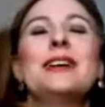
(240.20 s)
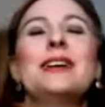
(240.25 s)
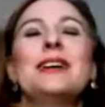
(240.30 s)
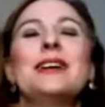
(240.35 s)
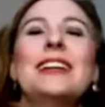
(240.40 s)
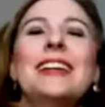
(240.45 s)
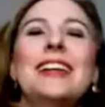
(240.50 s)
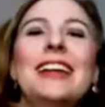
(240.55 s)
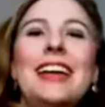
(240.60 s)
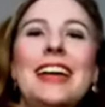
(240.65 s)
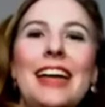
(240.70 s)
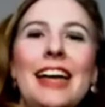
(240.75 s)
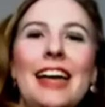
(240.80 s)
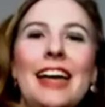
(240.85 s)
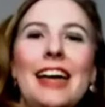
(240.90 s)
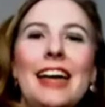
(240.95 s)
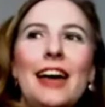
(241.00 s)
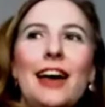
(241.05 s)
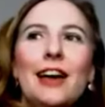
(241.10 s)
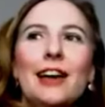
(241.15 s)
But
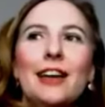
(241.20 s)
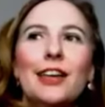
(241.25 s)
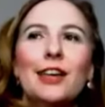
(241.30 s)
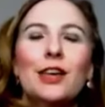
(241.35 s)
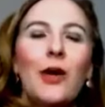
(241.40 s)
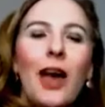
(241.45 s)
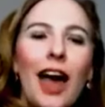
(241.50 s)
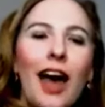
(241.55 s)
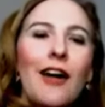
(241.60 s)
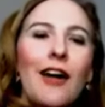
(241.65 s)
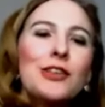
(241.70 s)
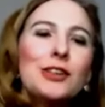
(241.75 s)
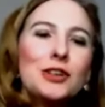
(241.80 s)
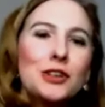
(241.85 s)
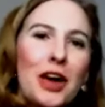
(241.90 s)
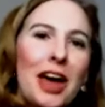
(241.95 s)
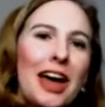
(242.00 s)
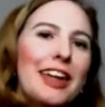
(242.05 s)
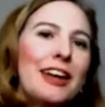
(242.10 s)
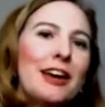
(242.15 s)
you haven't
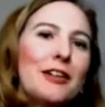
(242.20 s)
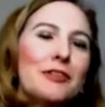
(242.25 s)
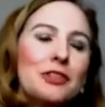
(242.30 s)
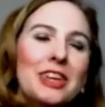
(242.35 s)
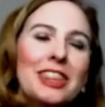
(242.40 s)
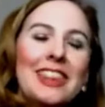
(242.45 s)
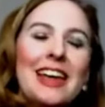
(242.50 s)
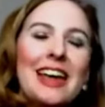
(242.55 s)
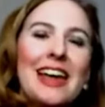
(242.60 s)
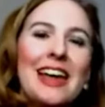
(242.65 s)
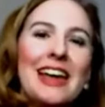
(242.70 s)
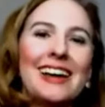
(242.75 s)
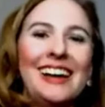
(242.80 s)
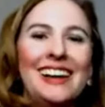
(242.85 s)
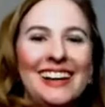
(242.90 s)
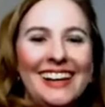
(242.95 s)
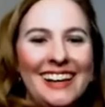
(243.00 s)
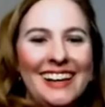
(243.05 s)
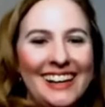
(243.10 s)
tried everything.